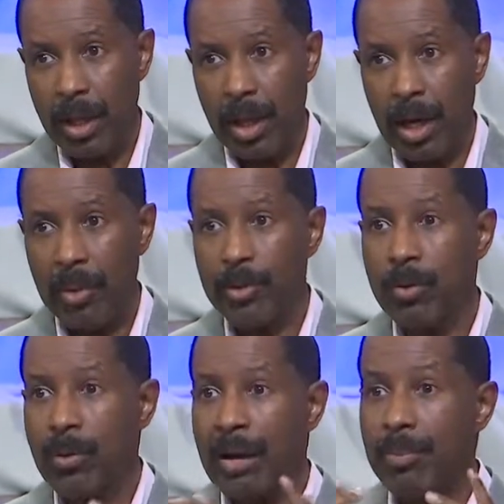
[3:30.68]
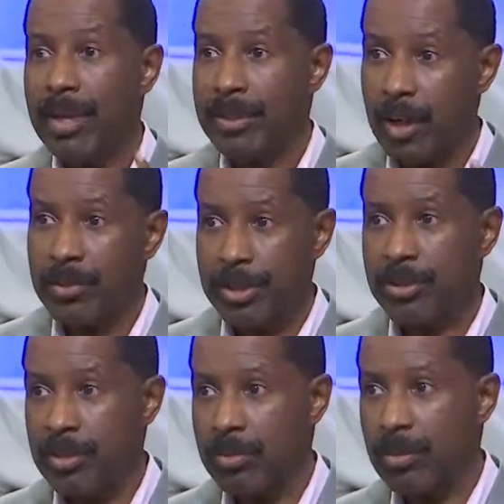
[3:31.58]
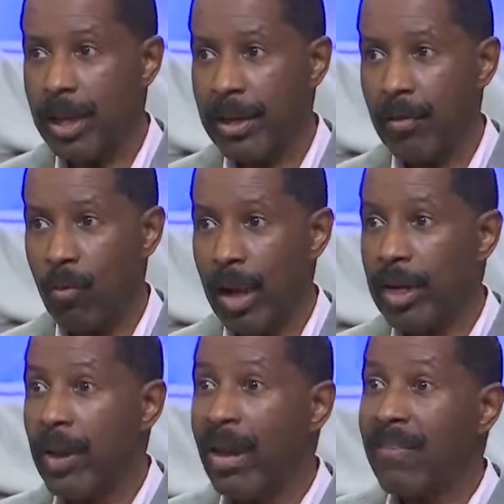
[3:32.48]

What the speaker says: And I'm going to do my best to help teach you to do that and